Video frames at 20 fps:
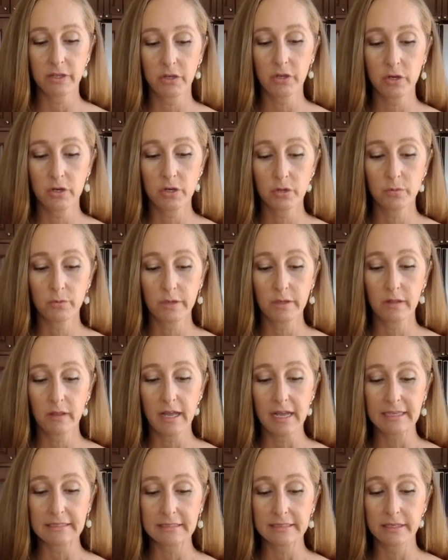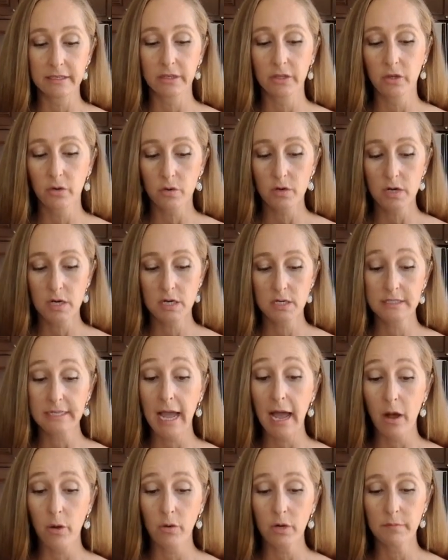you're realizing your
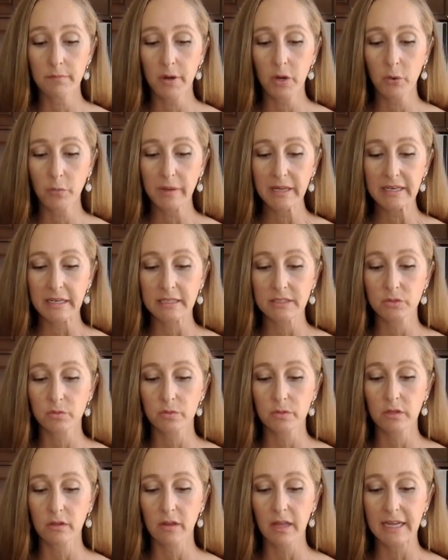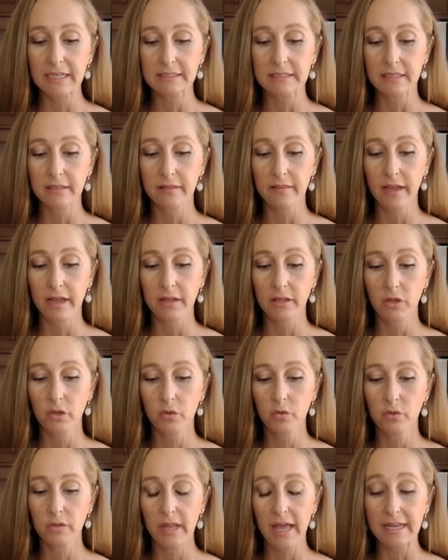Tower moment is realizing that
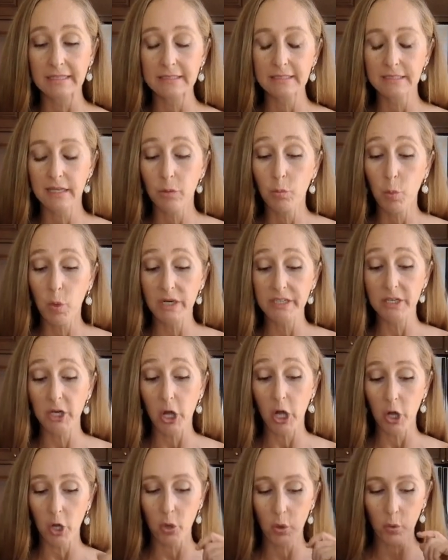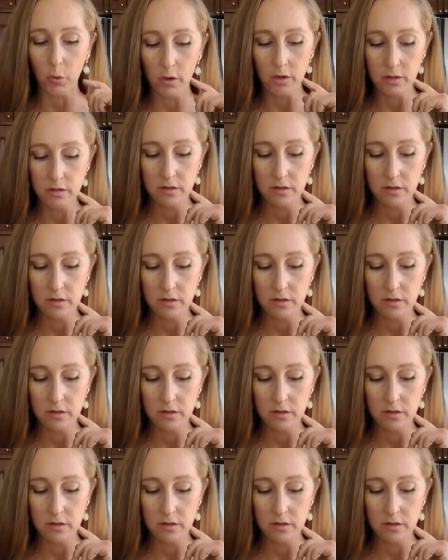you let someone go